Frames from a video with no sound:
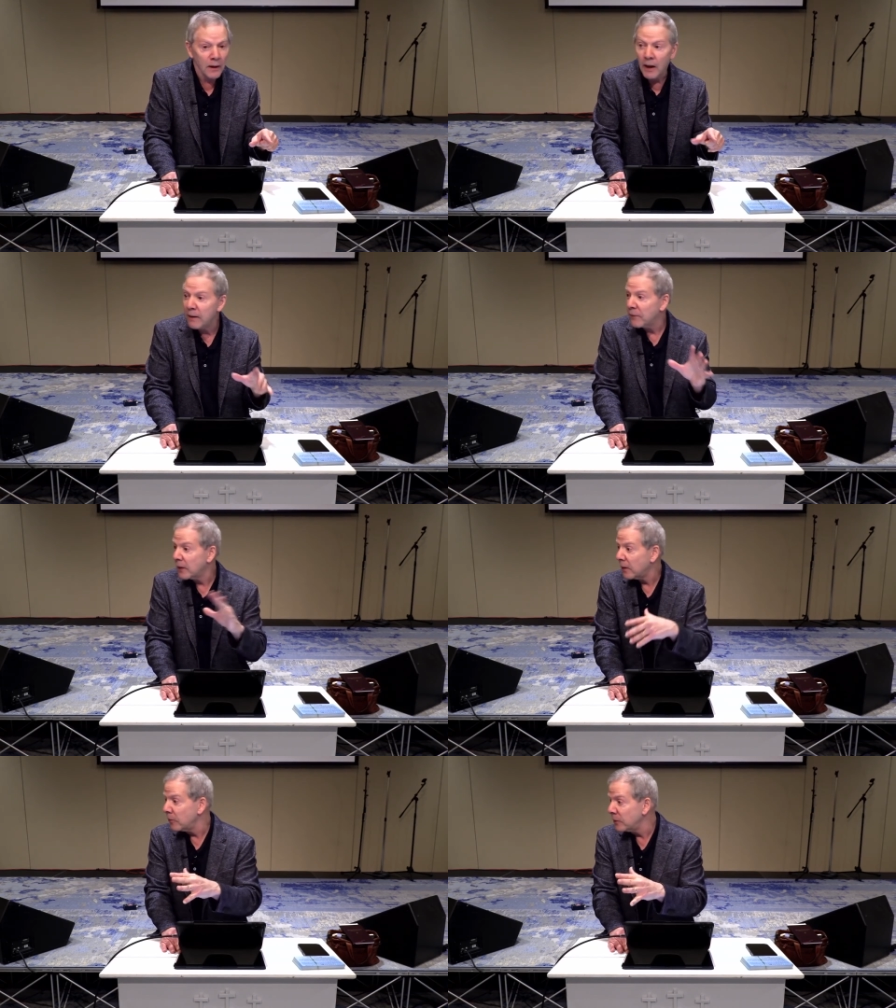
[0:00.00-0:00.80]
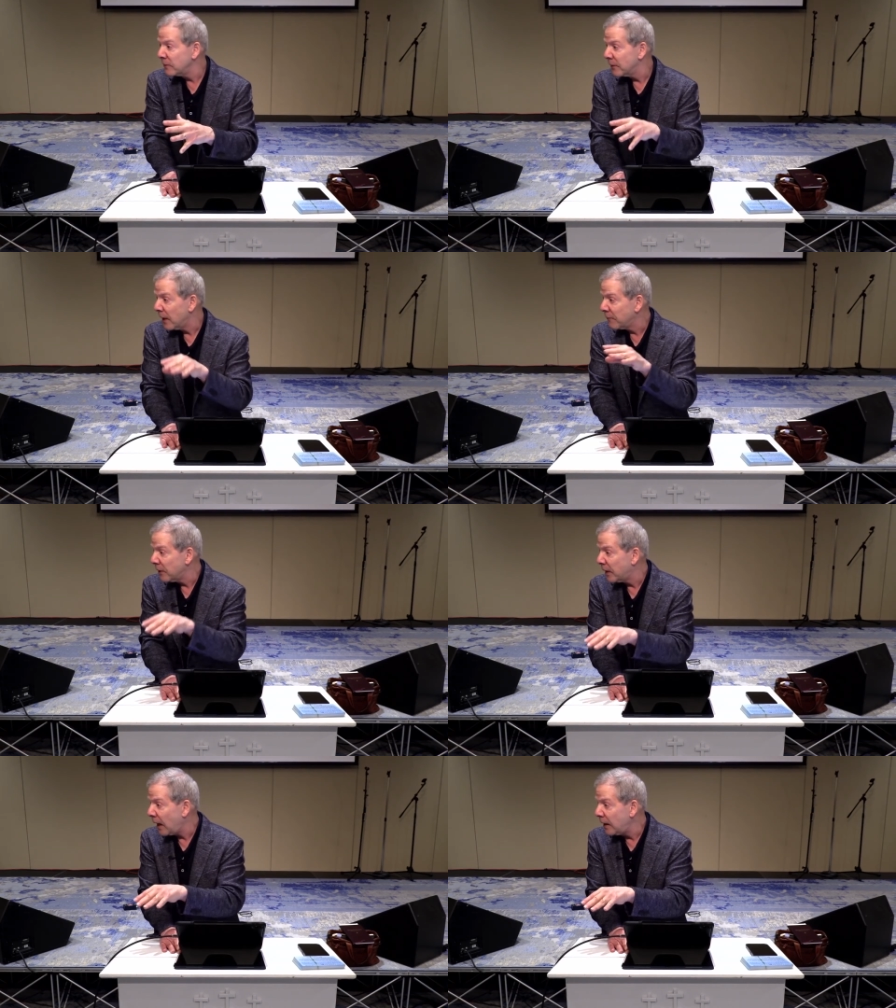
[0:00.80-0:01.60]
I have to let loose of it. I have to
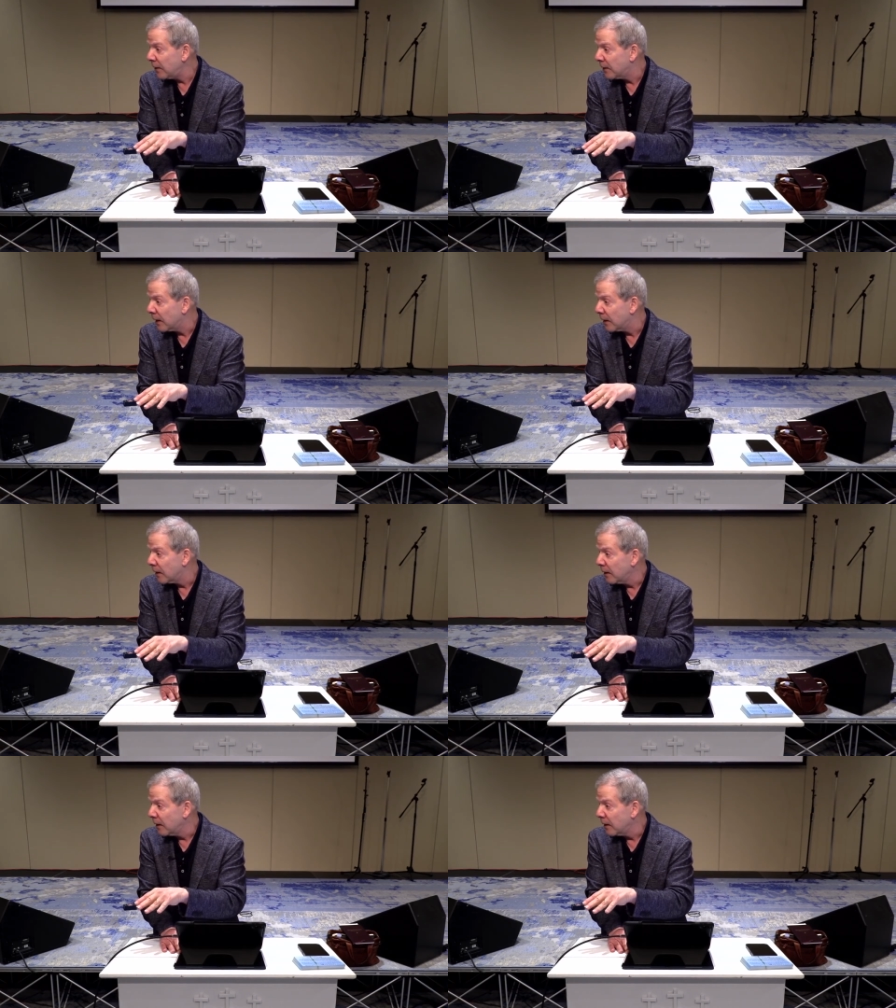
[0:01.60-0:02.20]
die to that.